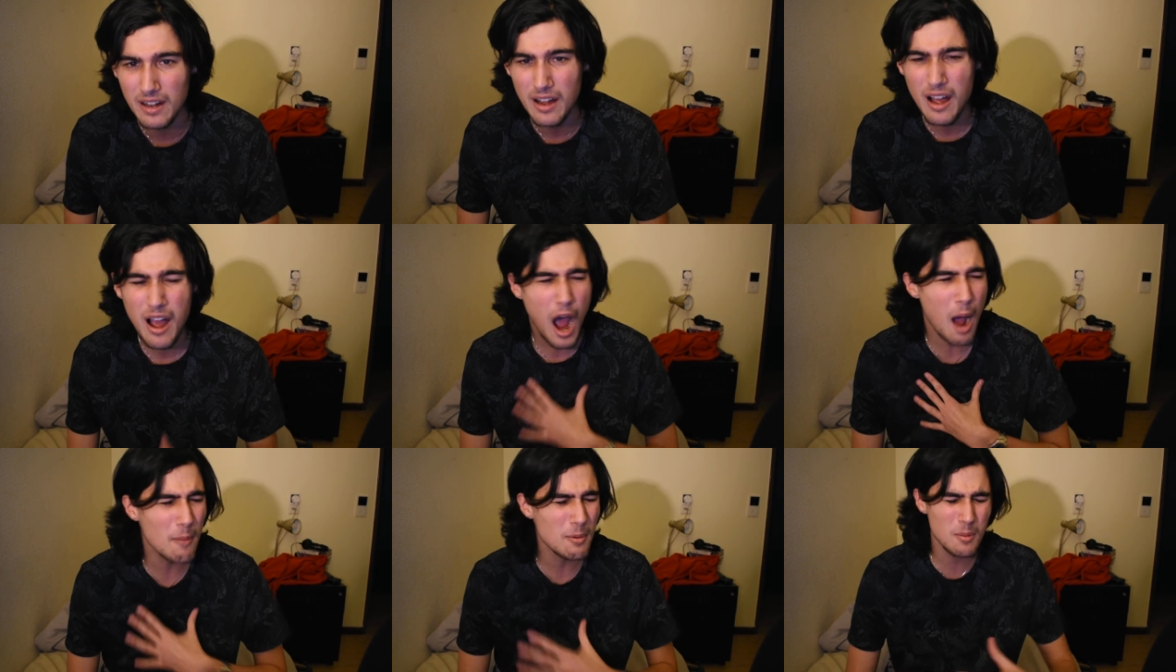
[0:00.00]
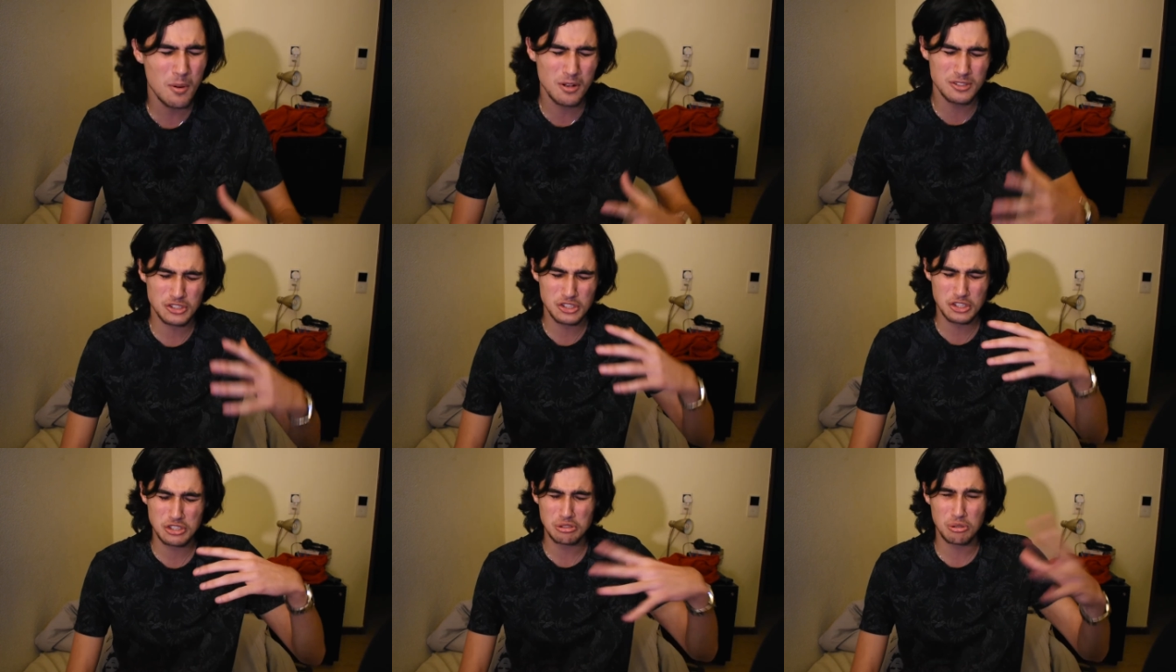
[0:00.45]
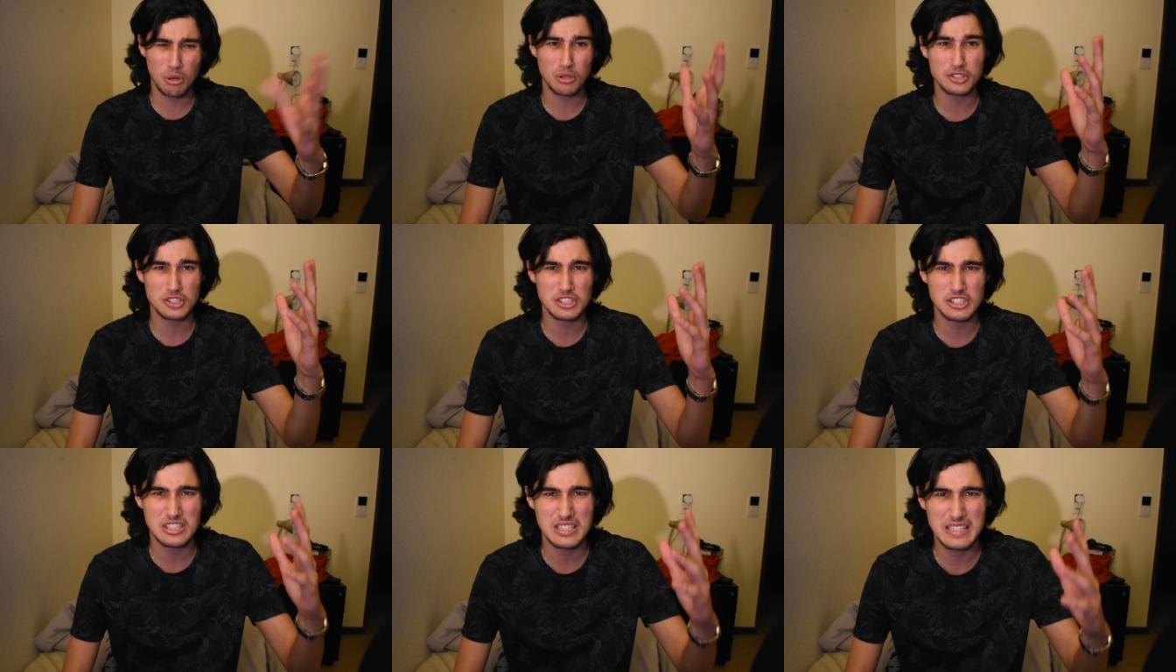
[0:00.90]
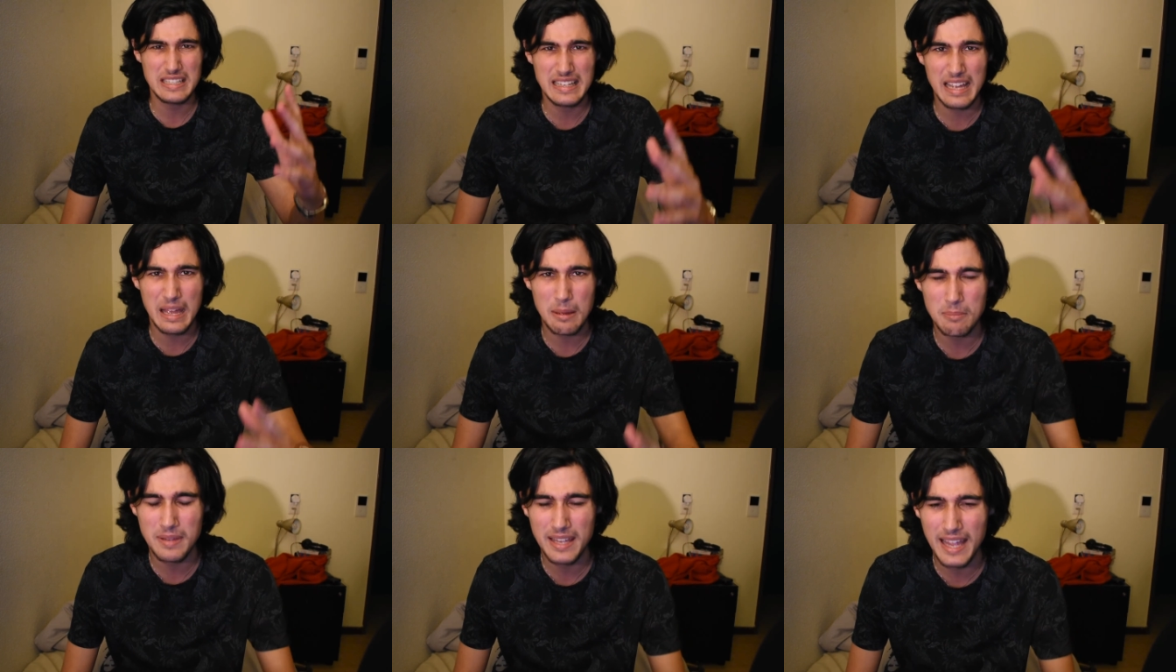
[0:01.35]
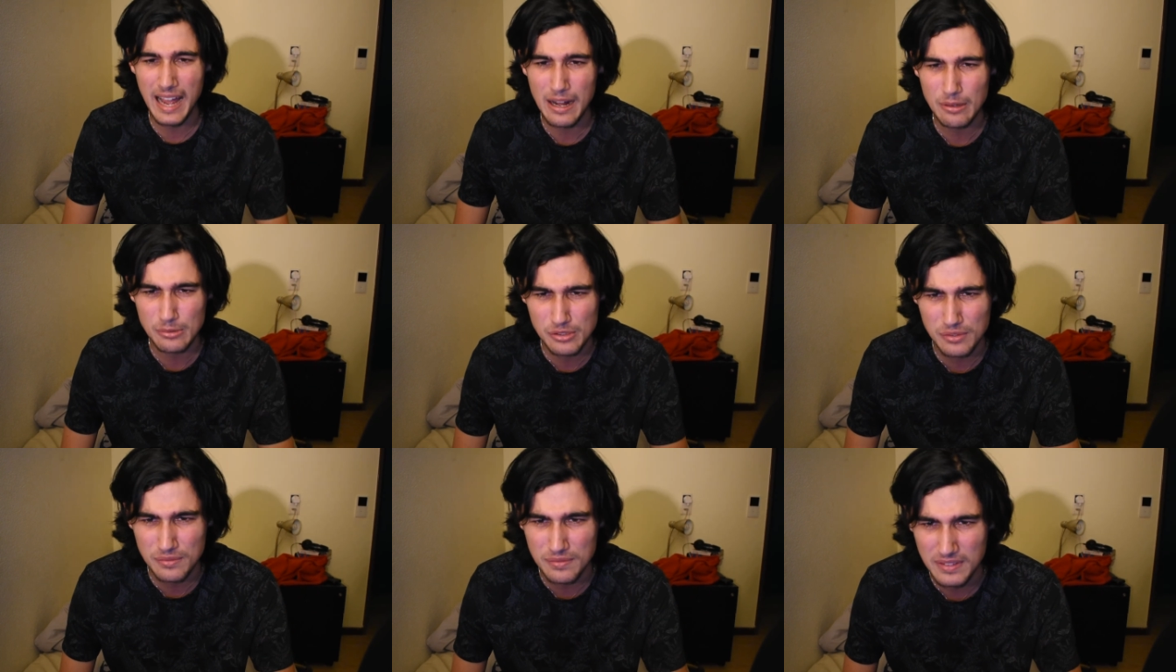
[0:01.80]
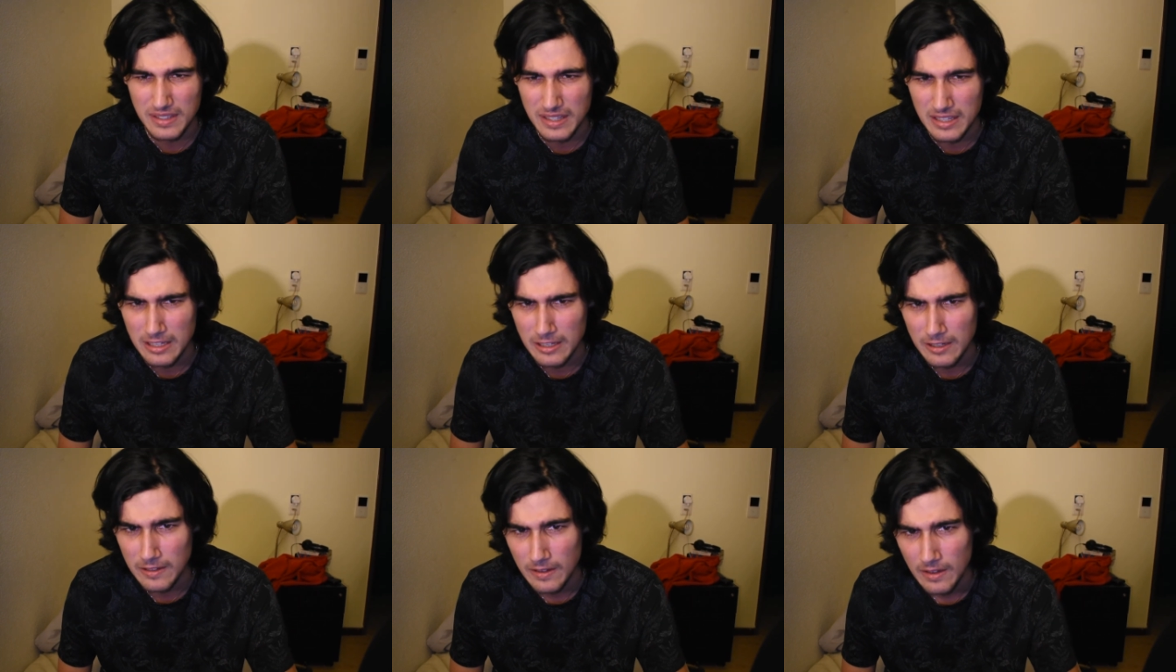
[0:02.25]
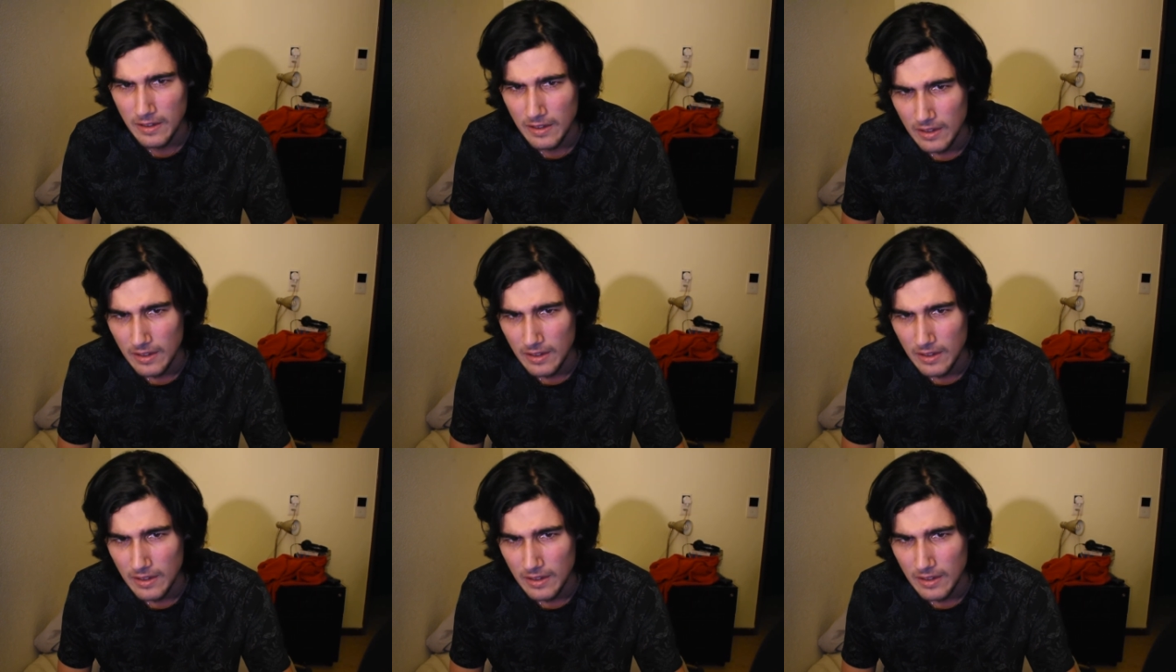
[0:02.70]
I'm a monstrosity, get me out of here.